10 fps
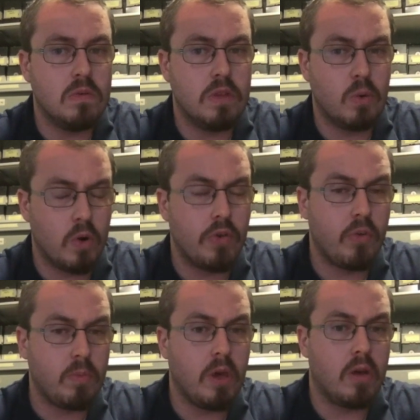there were
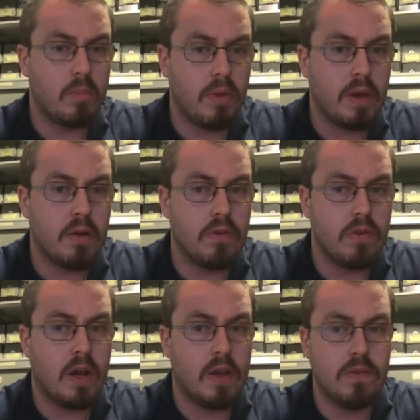some young players
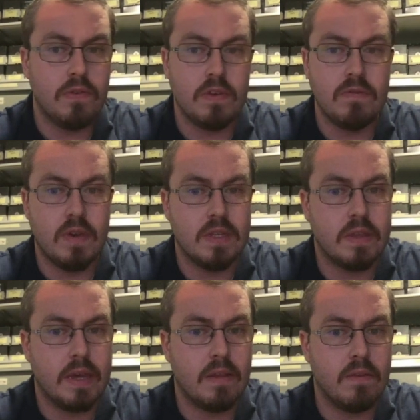on this defense
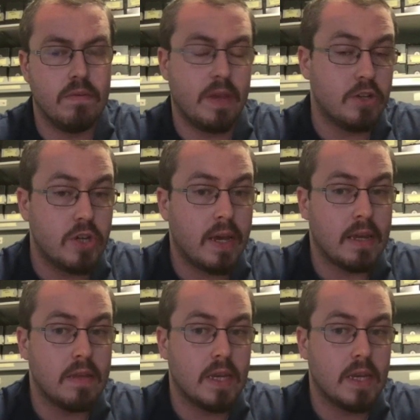that that shined,